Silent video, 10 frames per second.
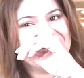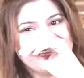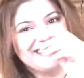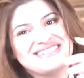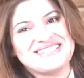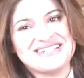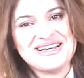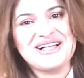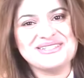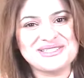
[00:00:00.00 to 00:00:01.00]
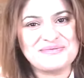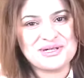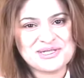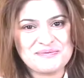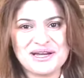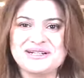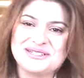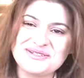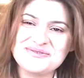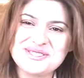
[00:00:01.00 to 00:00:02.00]
in the technology
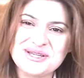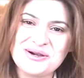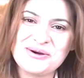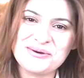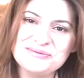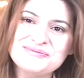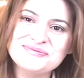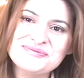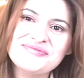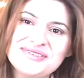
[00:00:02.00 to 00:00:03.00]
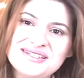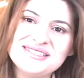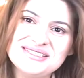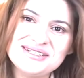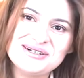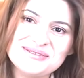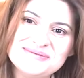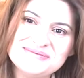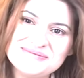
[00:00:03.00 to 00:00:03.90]
perspective. So yeah. you know, it's hard to